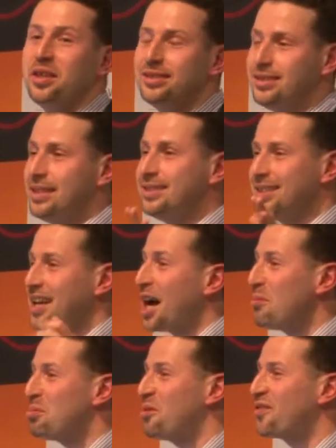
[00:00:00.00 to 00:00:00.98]
There's a
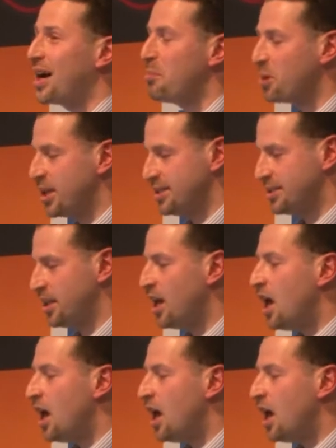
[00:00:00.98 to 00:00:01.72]
couple of companies.